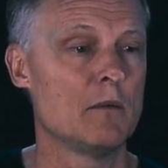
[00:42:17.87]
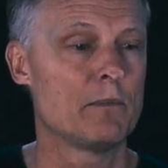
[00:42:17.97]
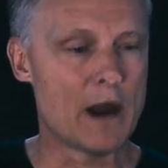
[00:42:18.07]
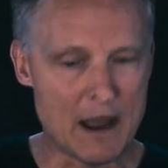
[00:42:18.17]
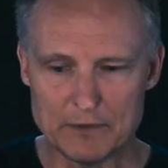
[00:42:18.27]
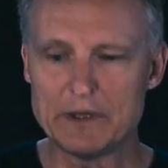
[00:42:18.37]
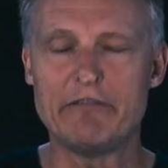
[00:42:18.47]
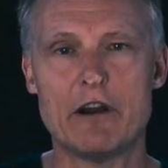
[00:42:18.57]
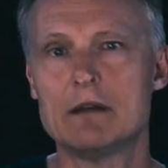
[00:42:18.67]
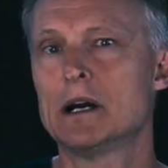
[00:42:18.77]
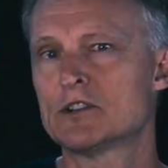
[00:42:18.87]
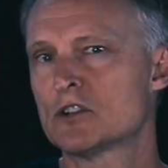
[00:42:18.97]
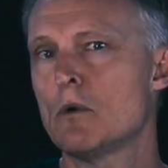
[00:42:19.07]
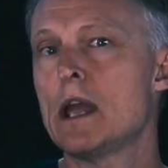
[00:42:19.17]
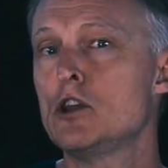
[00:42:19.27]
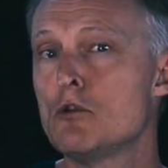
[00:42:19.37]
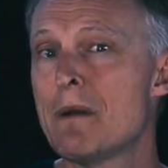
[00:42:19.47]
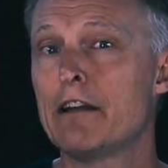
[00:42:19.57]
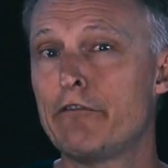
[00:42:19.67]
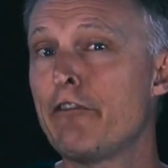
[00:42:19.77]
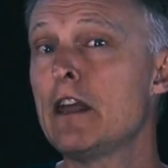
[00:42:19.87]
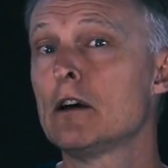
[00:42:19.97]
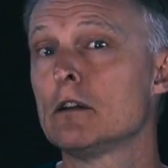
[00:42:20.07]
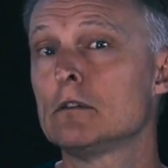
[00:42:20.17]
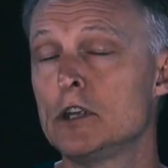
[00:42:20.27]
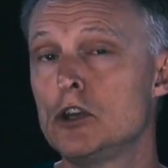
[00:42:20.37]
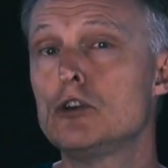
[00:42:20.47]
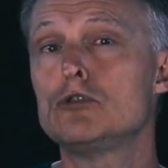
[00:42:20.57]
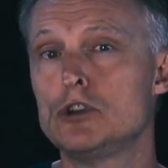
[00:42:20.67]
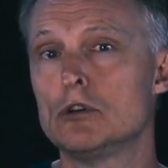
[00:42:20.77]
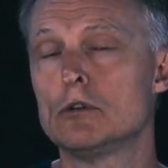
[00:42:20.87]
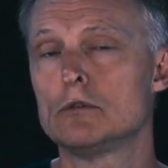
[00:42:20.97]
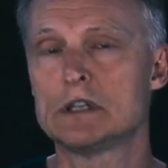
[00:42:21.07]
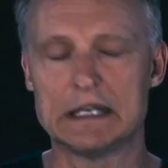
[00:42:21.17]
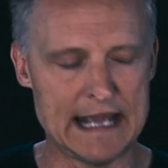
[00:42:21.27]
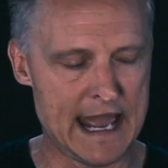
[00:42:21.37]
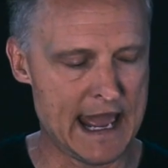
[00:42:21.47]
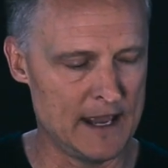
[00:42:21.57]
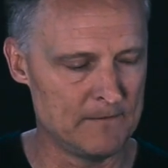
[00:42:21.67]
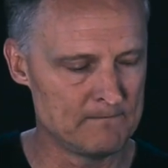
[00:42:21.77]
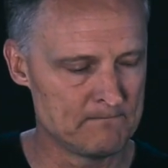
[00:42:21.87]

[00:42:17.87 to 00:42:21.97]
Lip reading: probably very much the way you might feel you do today.